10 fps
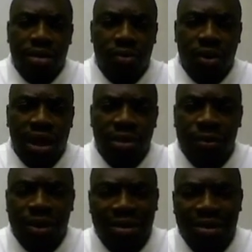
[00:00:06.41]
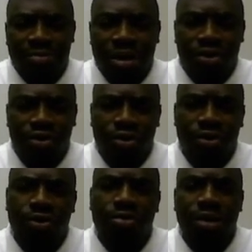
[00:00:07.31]
So we're going to be going deeper to
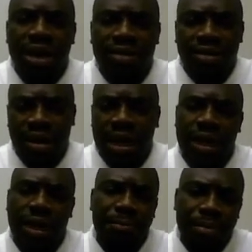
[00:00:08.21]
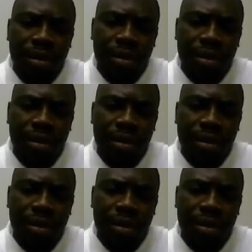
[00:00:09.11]
show you basically